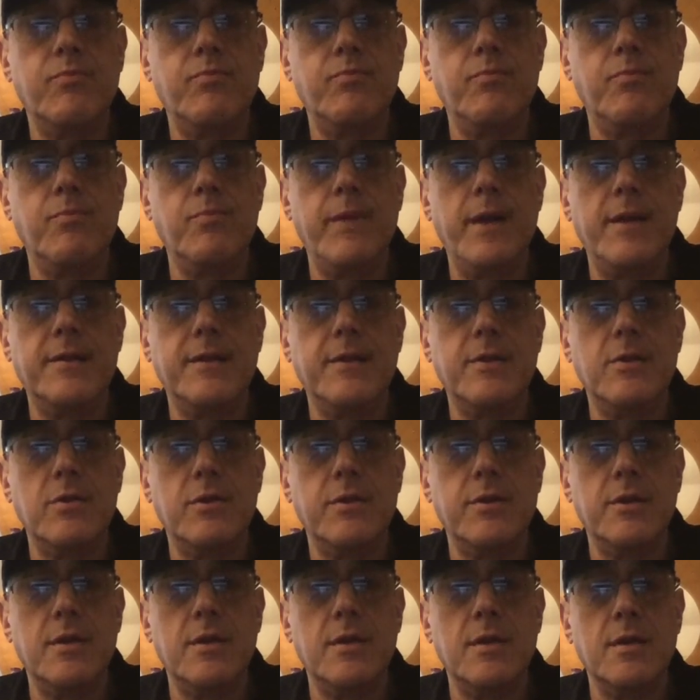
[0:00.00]
that
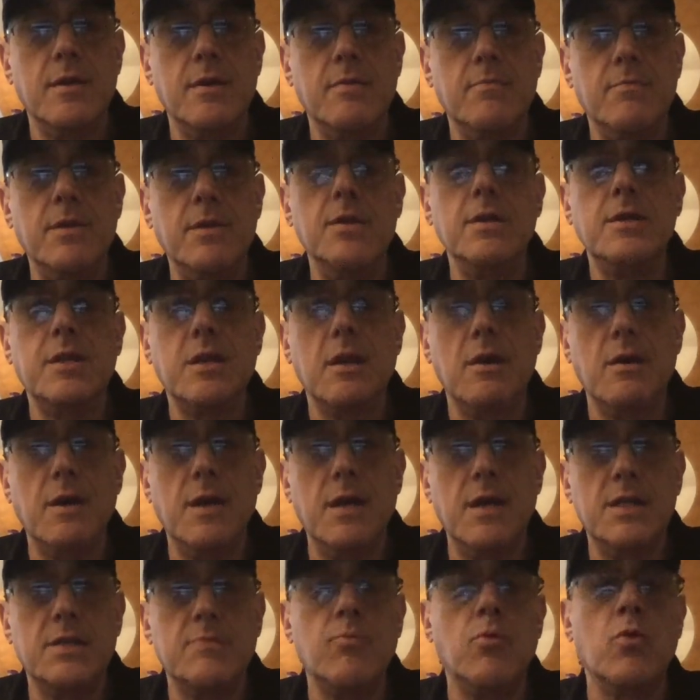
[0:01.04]
the military
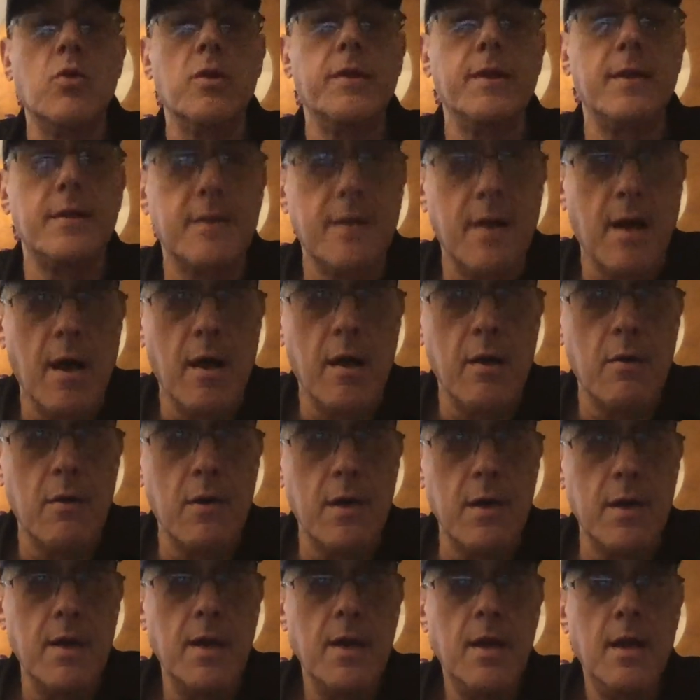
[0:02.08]
is more than
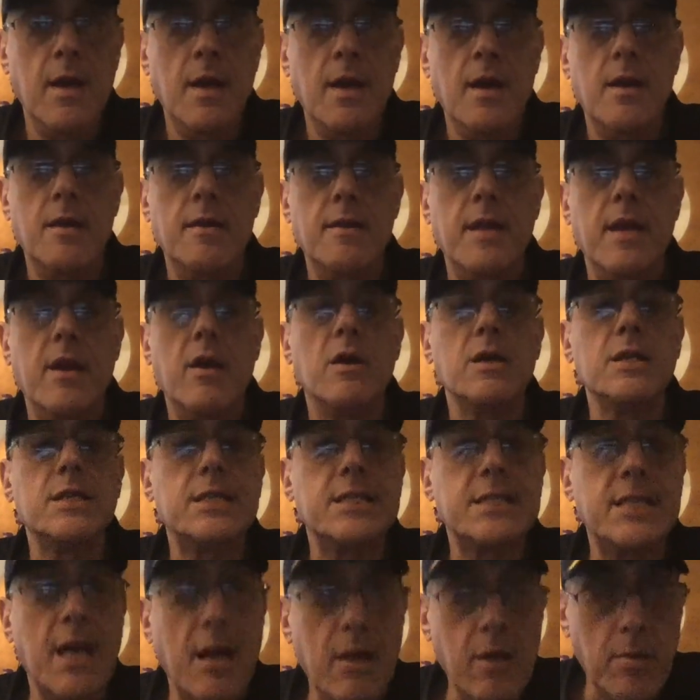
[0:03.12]
tolerant. They are
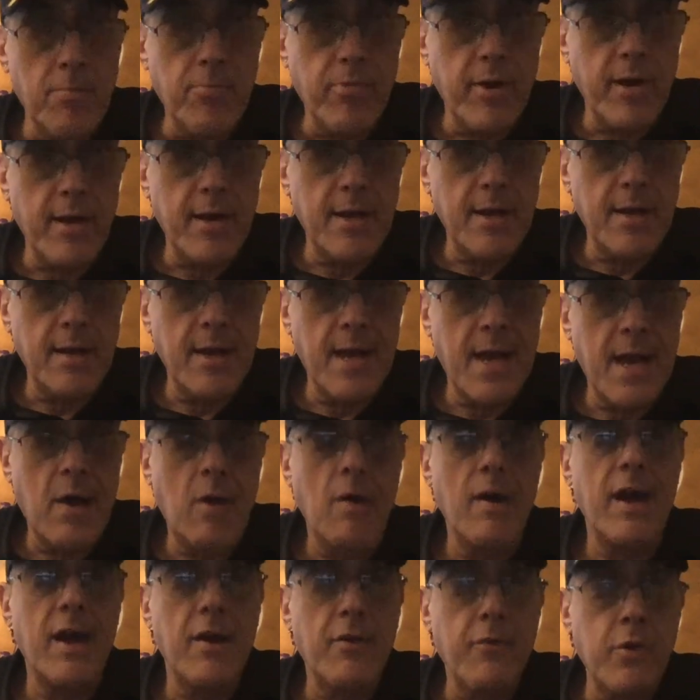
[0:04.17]
celebrating now
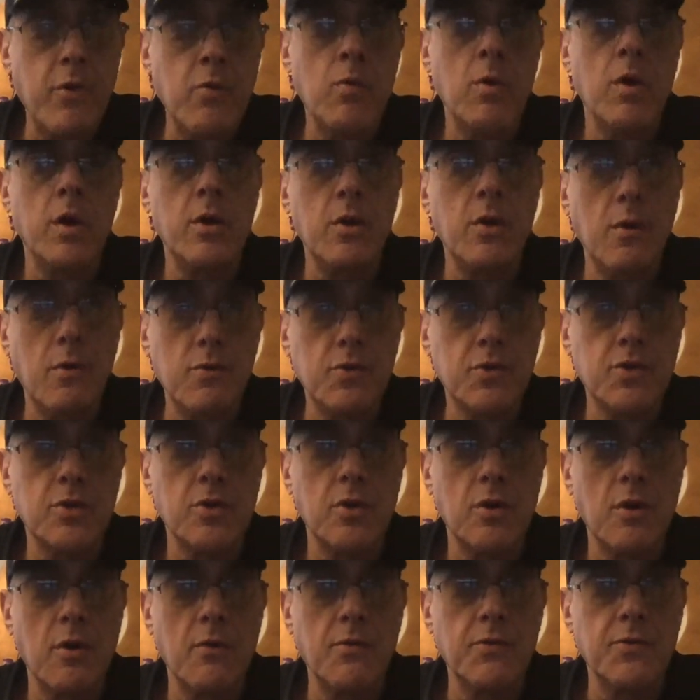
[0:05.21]
everyone who
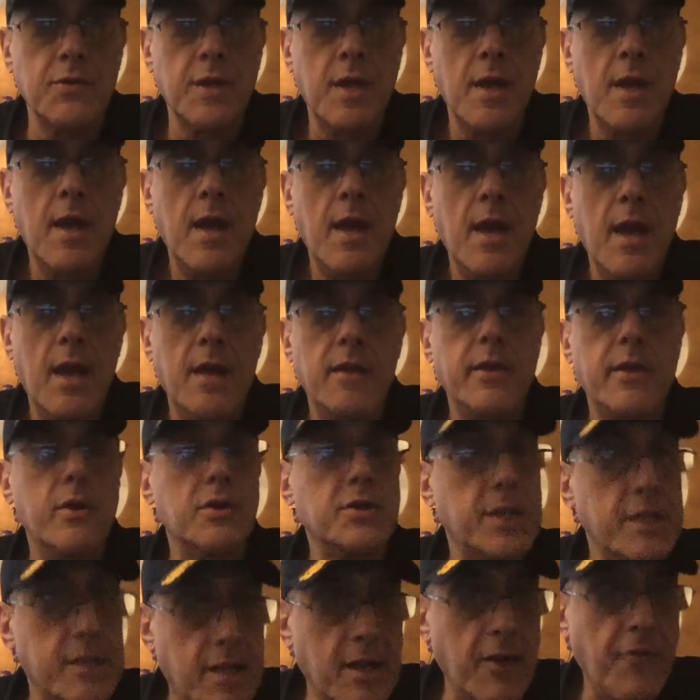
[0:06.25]
serves, and
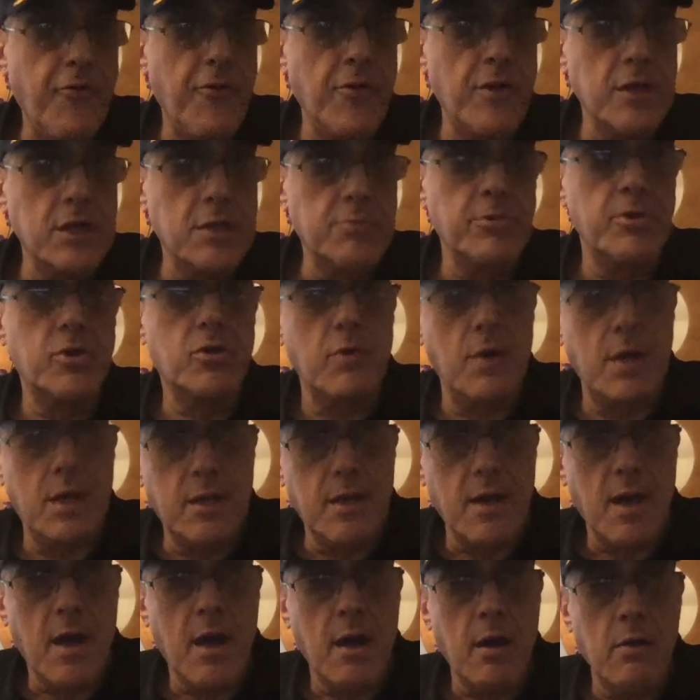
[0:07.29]
there's a difference between
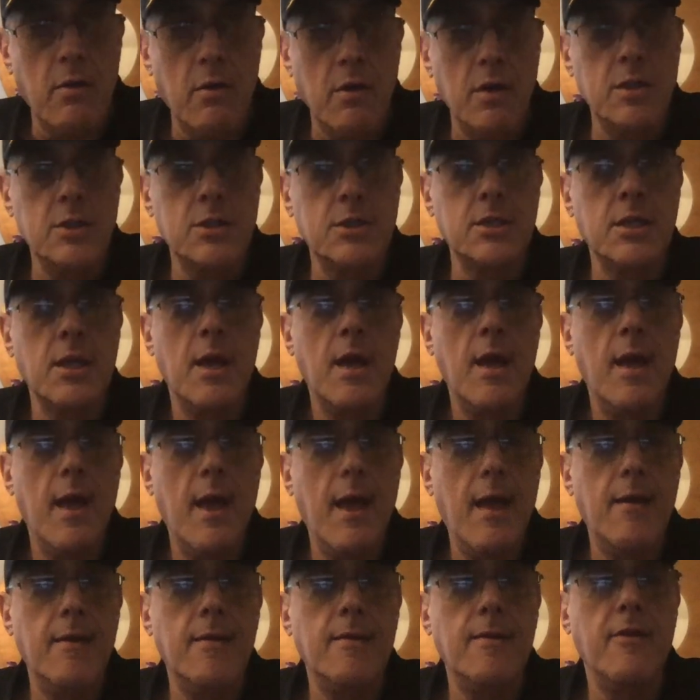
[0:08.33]
tolerance
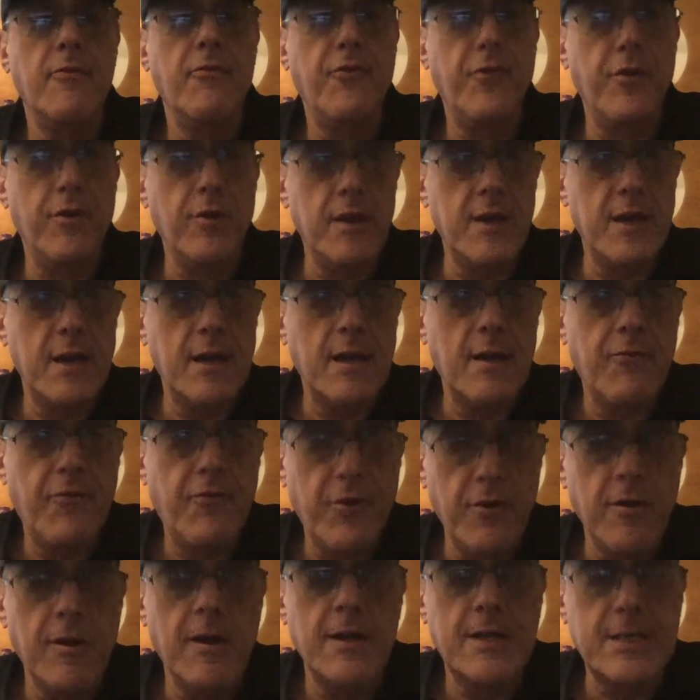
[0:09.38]
and the fully
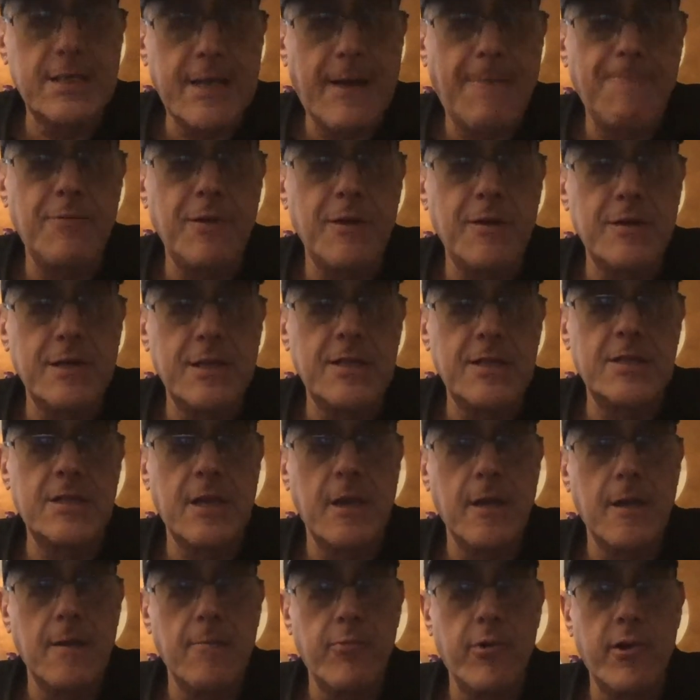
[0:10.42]
full acceptance and
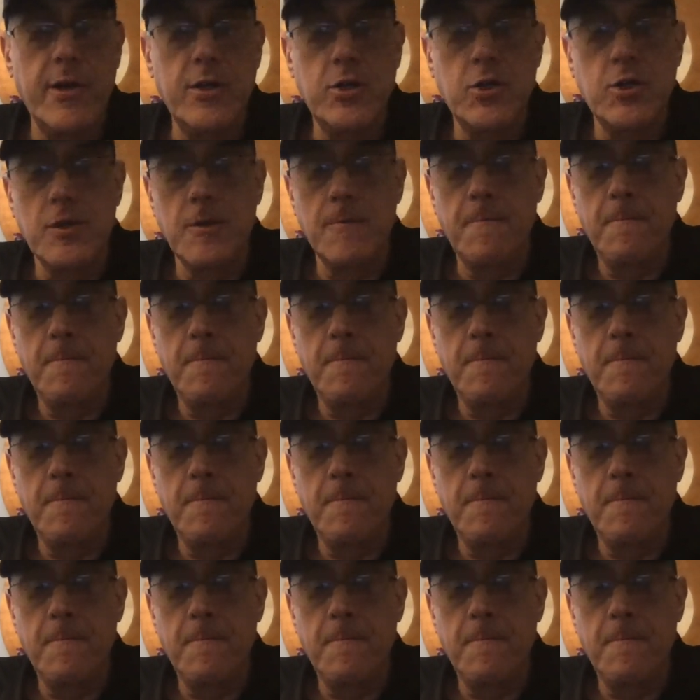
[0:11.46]
celebration.